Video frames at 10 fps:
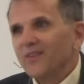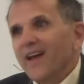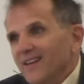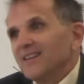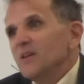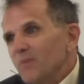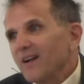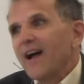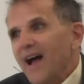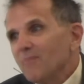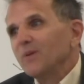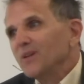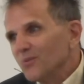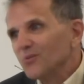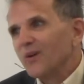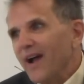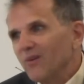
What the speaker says: you had to keep a copy of your